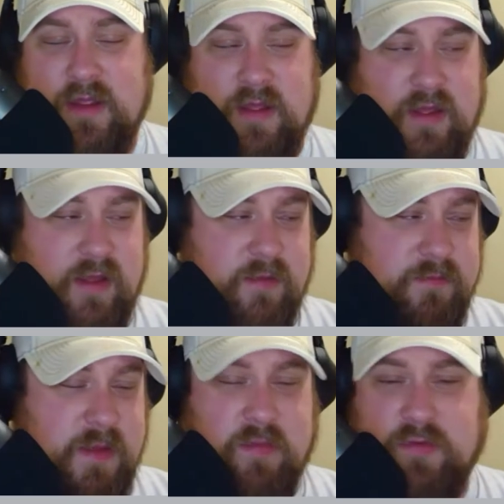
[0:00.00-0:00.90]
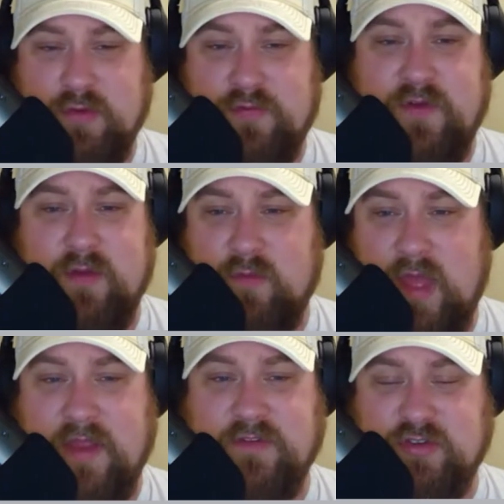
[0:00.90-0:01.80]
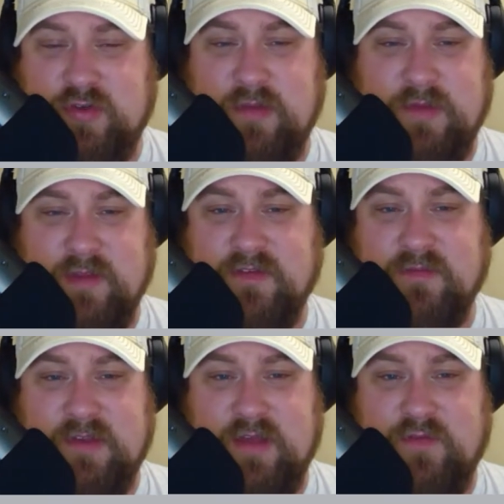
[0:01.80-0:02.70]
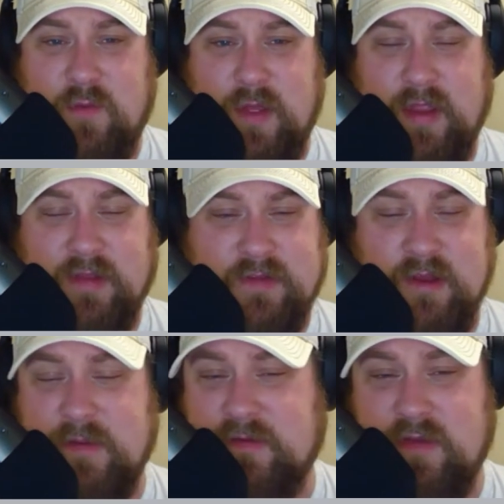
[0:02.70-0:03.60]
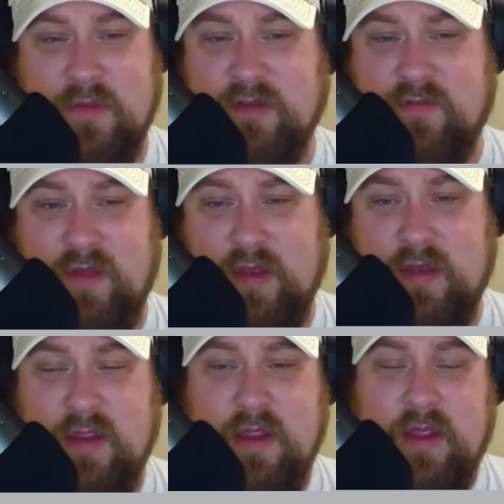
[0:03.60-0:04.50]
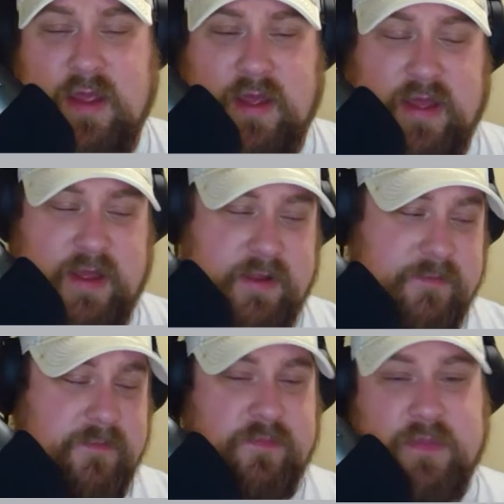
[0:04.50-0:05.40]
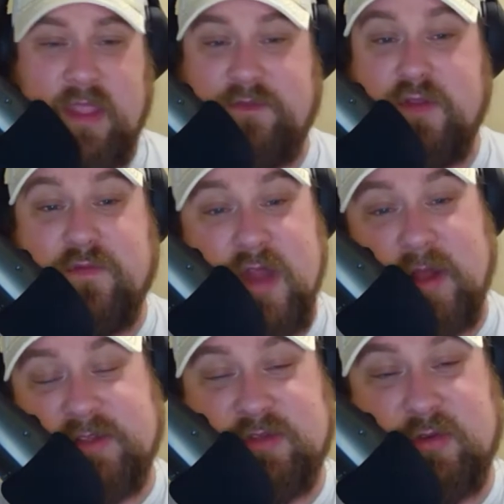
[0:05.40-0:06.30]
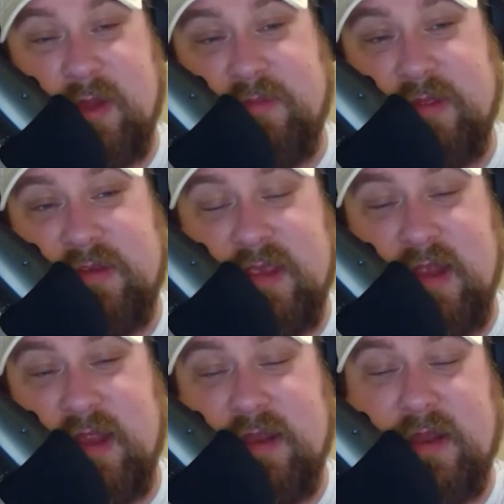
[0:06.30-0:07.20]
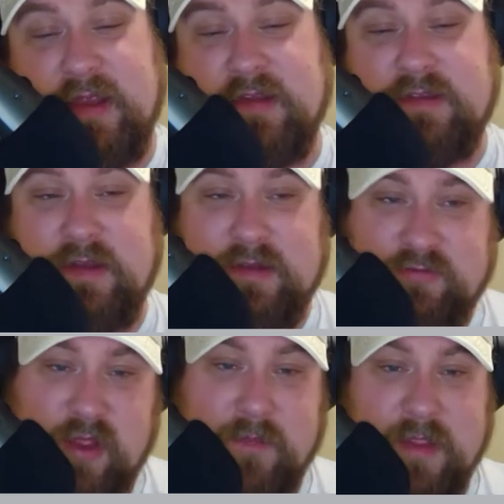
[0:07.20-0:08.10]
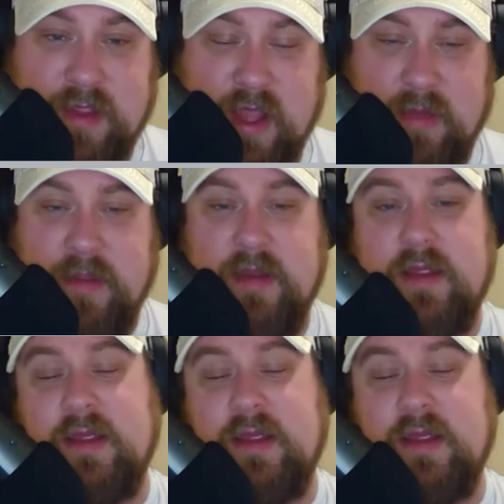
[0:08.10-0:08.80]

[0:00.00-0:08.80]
Maybe we'll do a fun live stream, give some stuff away. It's gonna be so much fun. If you've not subscribed, please hit it. Like I said, drop me a comment.